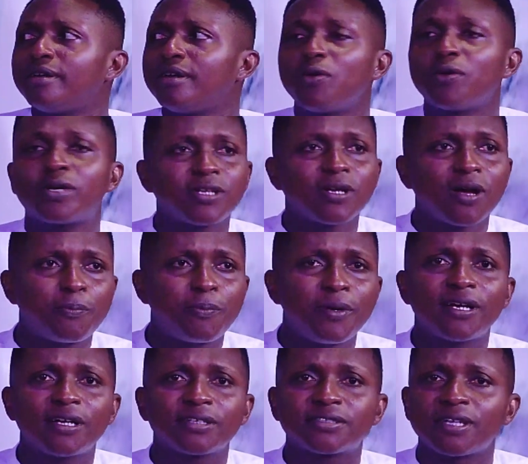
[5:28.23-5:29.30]
Look at our
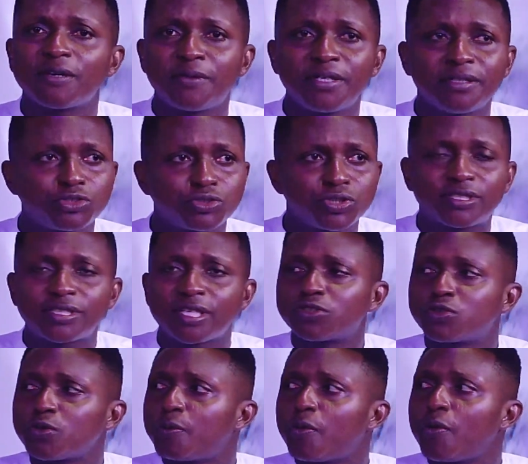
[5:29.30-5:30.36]
players are being treated
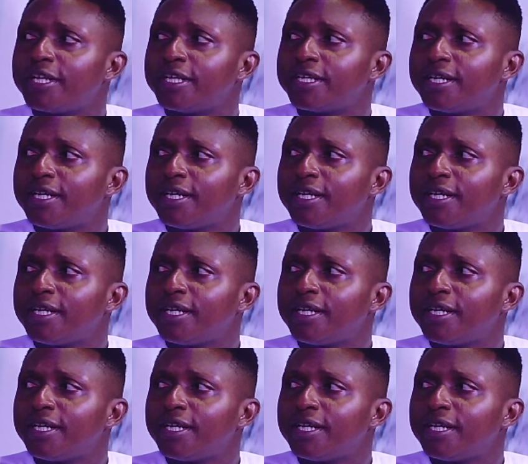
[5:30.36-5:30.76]
so poorly.